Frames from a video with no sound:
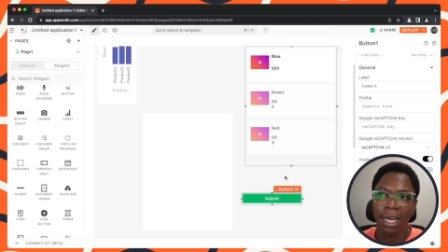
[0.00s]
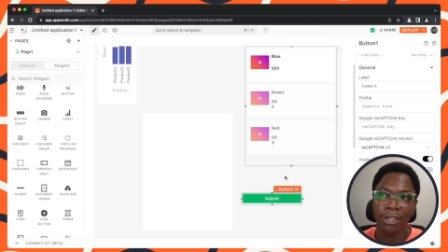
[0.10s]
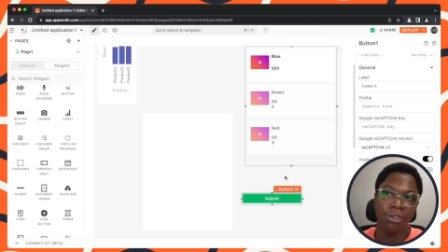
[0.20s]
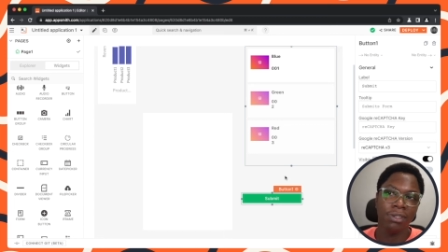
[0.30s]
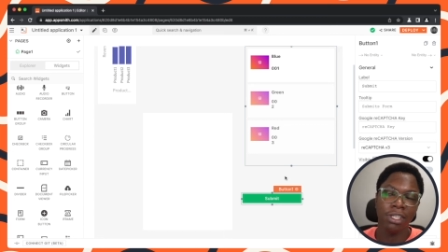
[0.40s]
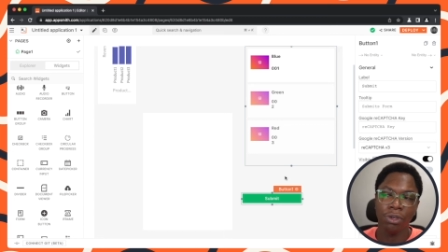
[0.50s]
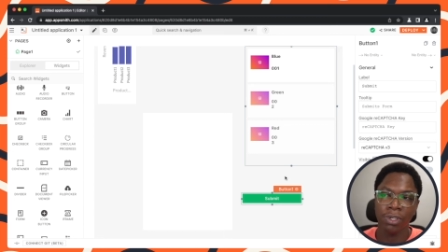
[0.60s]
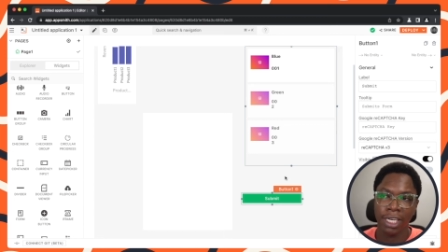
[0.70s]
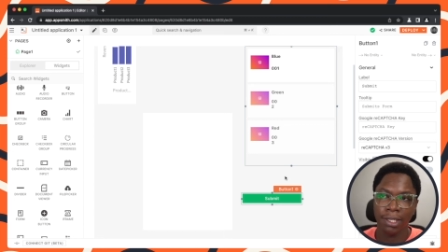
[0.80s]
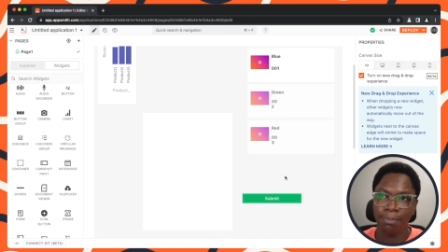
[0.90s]
using the old
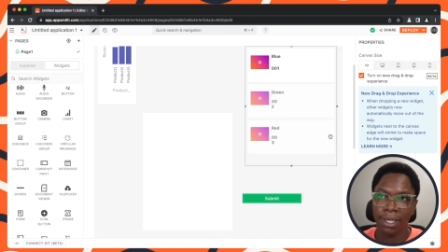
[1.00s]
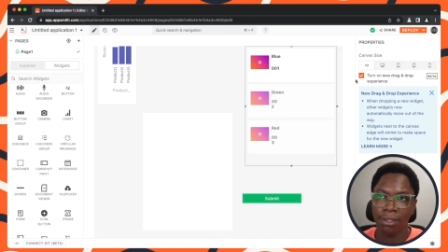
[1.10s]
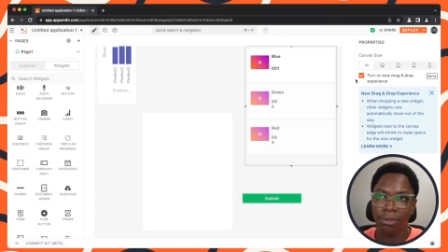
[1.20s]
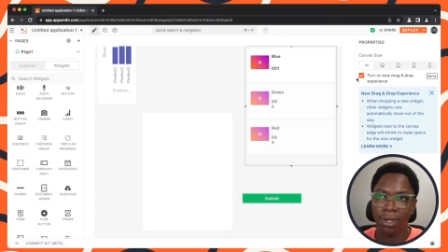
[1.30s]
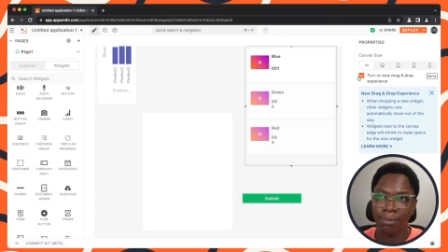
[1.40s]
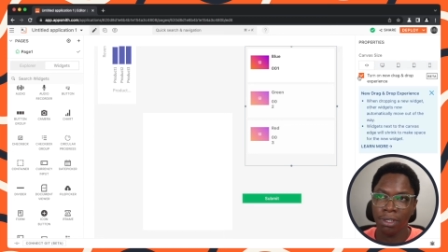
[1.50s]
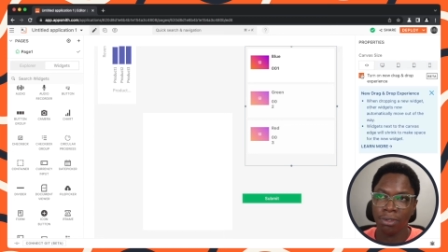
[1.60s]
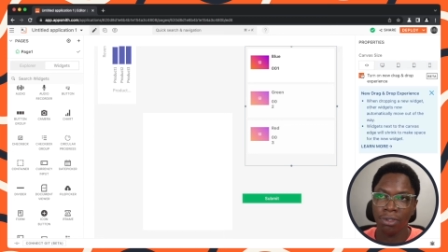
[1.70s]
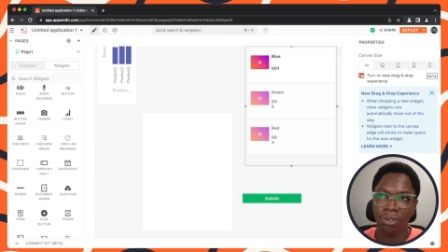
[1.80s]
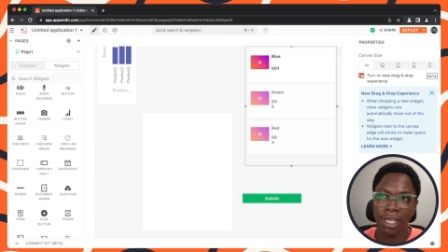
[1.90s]
experience so i'm just
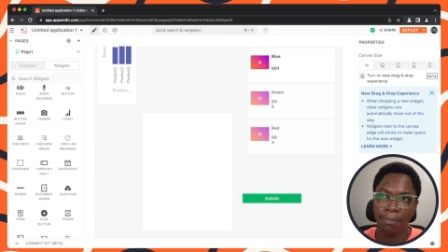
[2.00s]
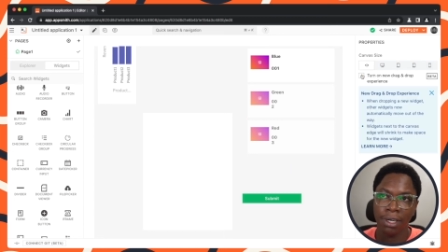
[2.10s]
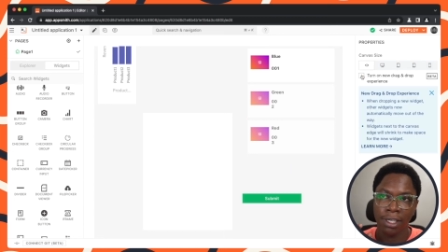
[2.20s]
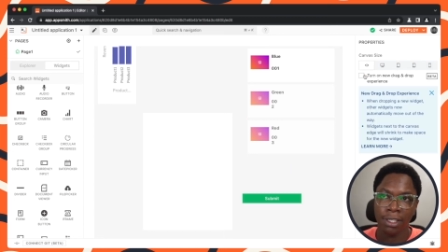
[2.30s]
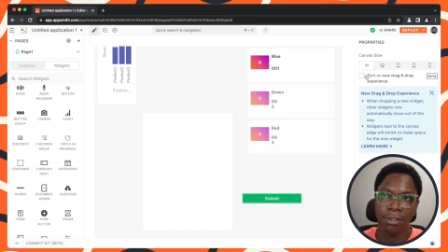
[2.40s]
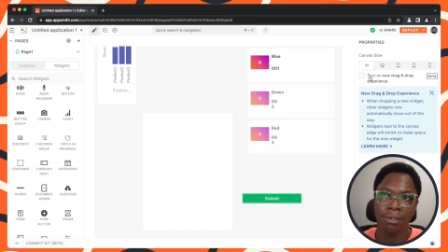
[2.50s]
going to temporarily